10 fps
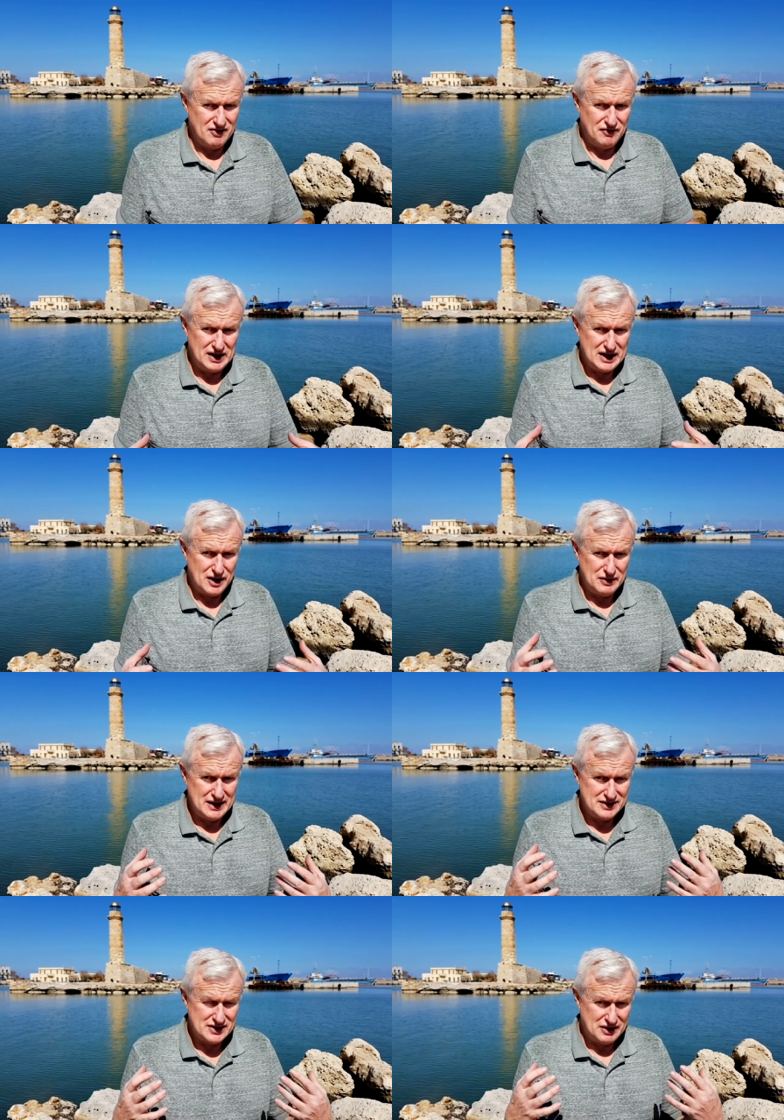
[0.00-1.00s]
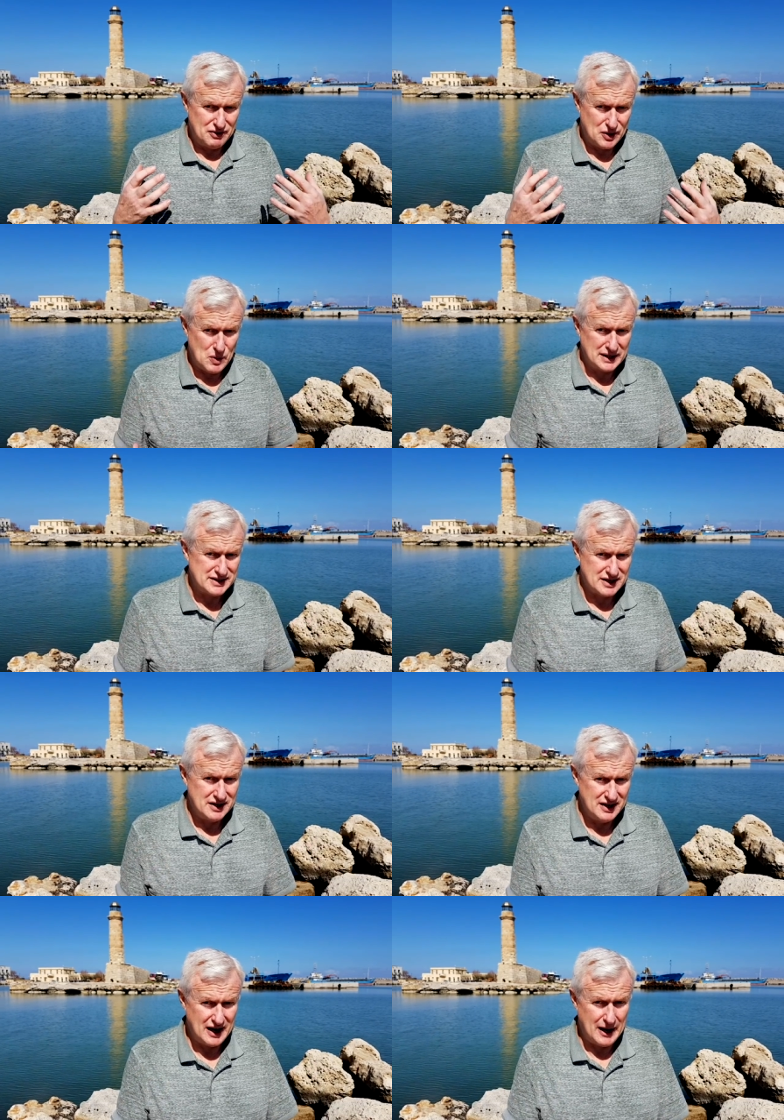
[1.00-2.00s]
video is a request
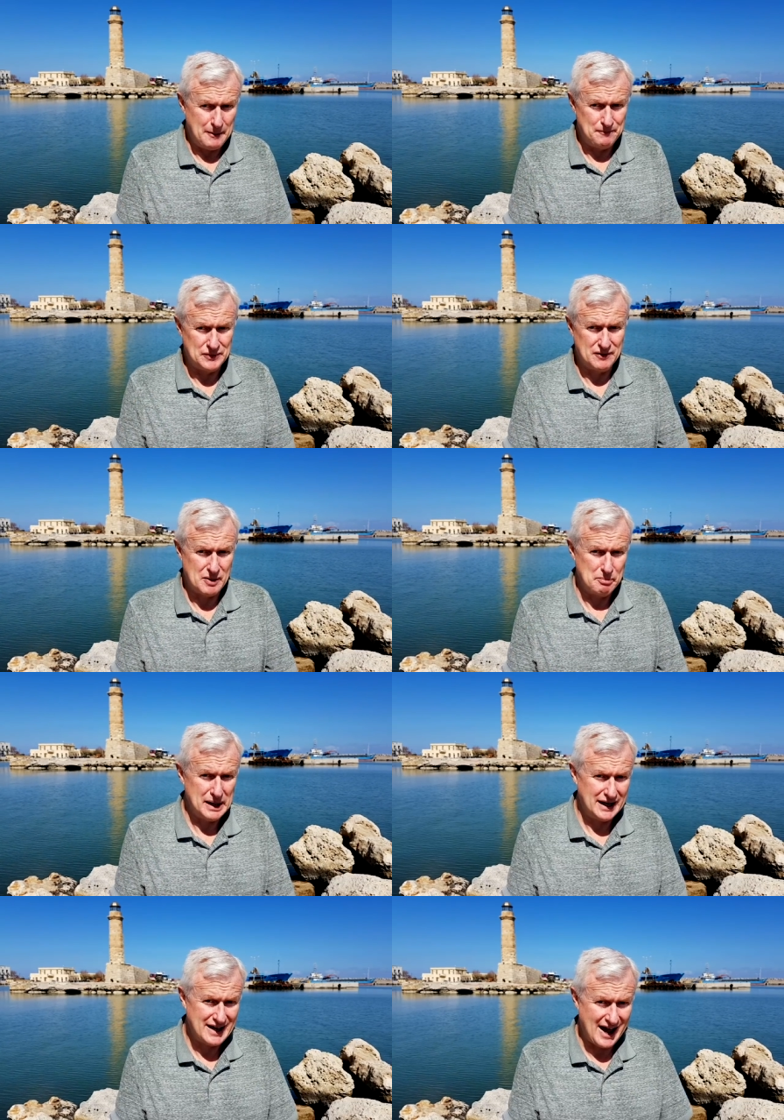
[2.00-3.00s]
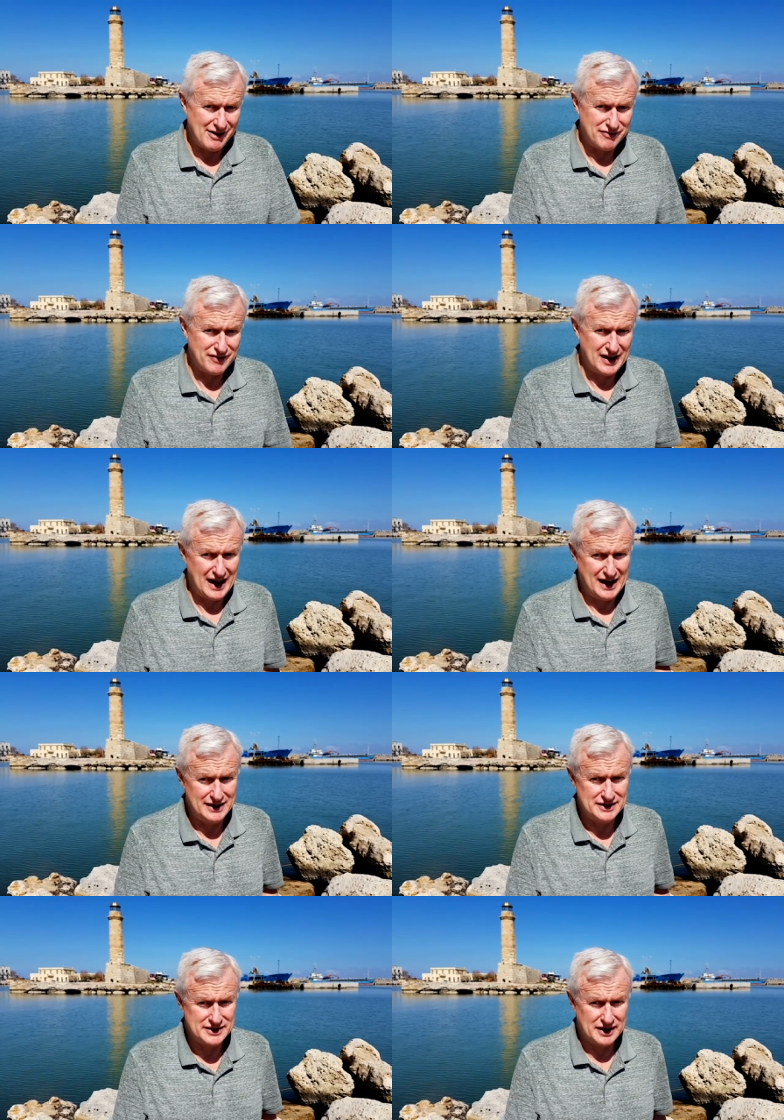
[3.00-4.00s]
um, from Big Gav
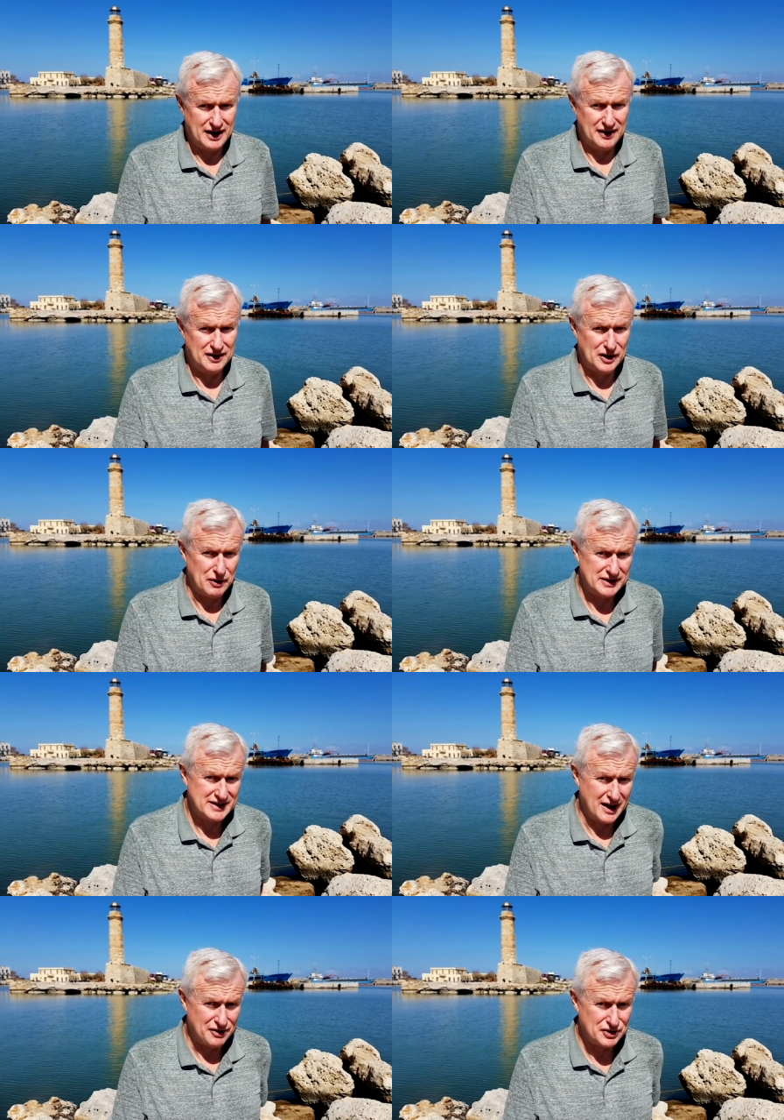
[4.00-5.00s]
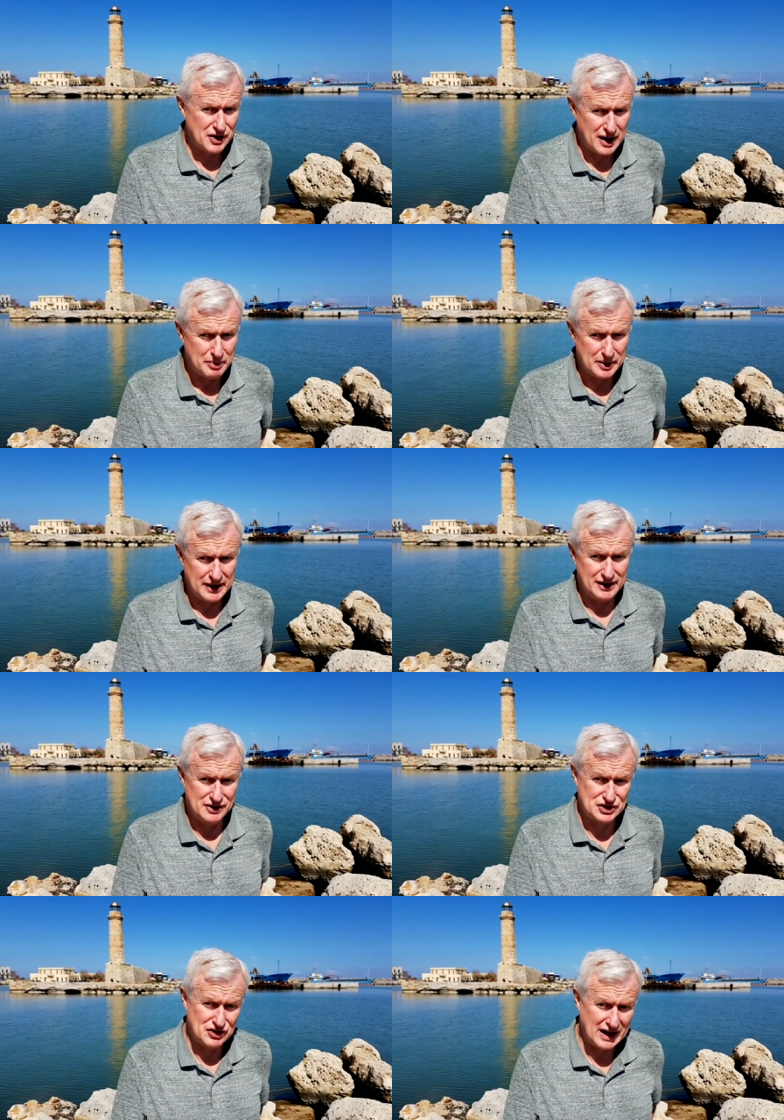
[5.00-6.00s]
and uh, the Going South tribe in
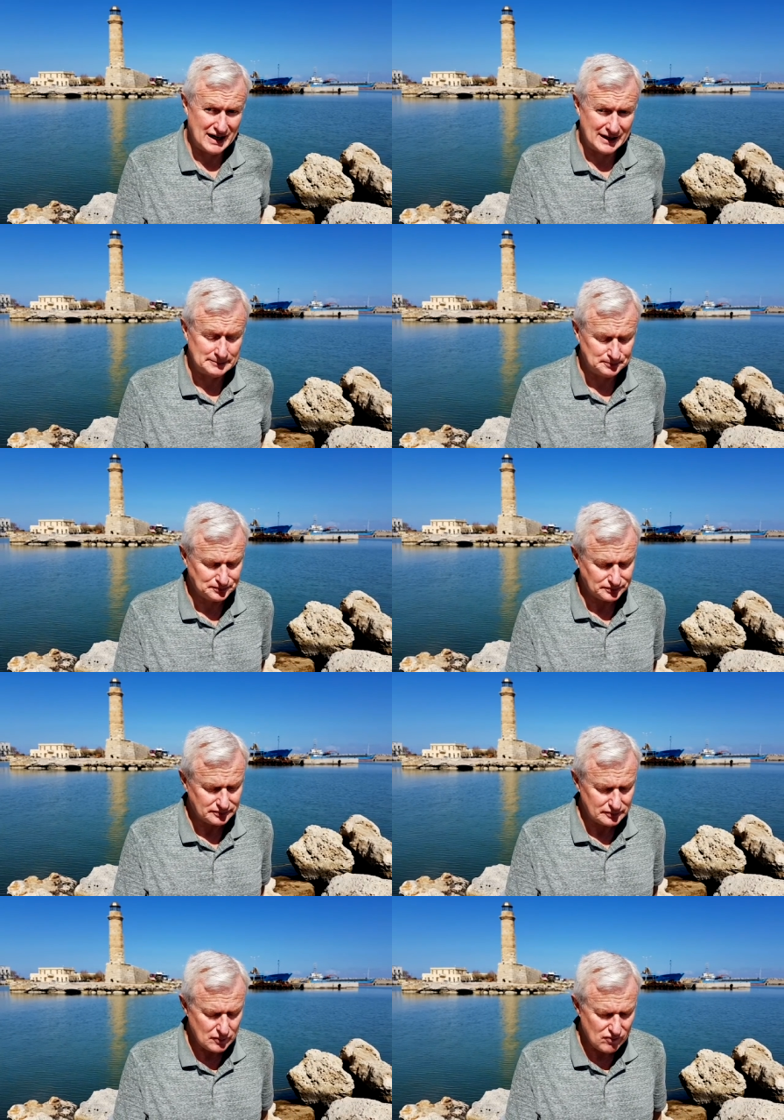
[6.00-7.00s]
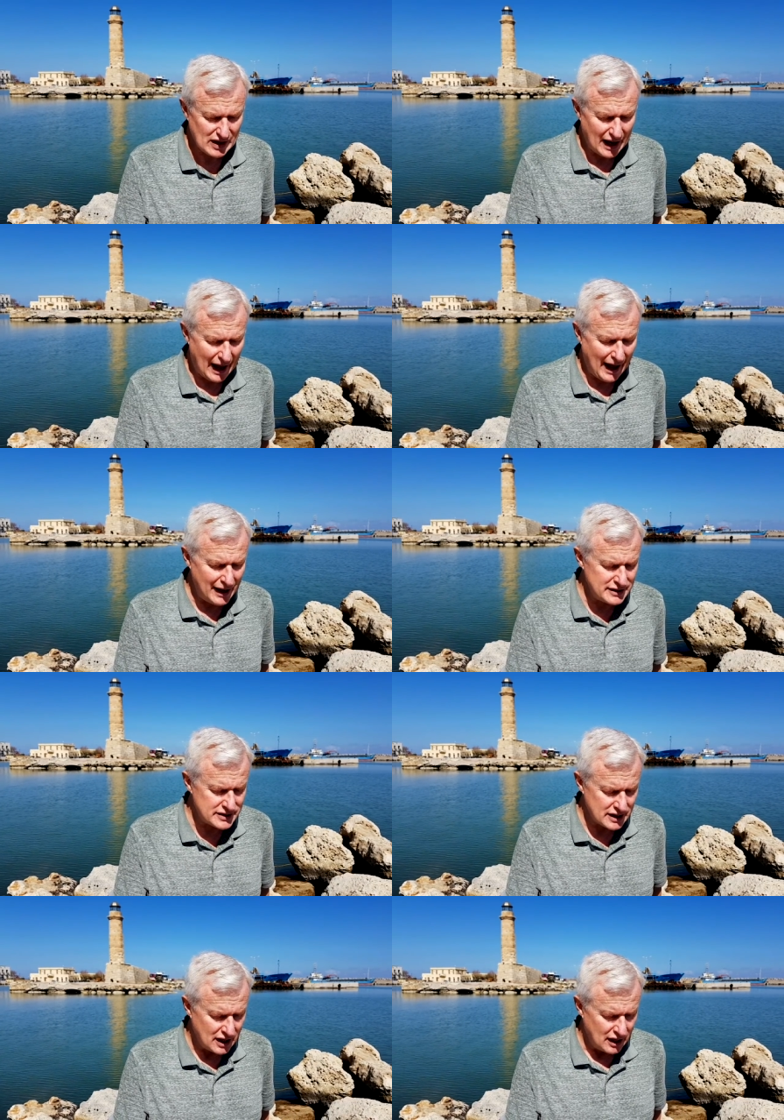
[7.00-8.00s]
Australia. And